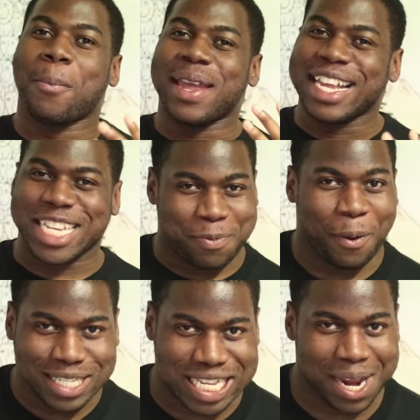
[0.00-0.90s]
being
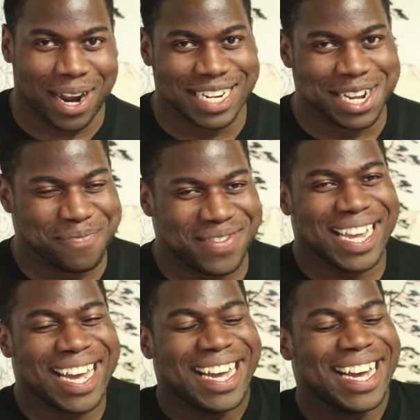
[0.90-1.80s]
sponsored by them.
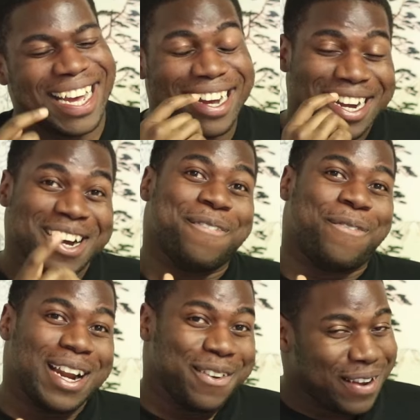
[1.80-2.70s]

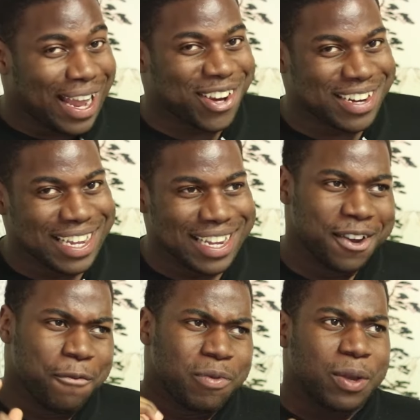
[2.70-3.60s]
Fun thing actually,
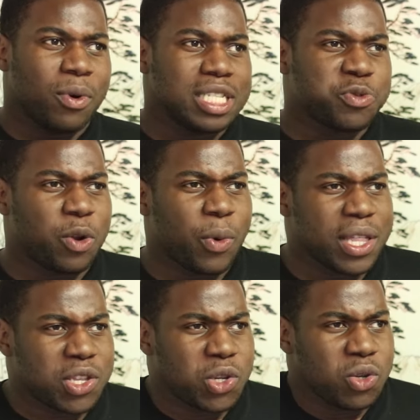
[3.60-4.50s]
once when I
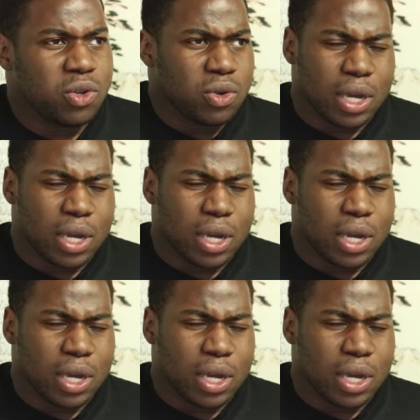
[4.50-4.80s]
went to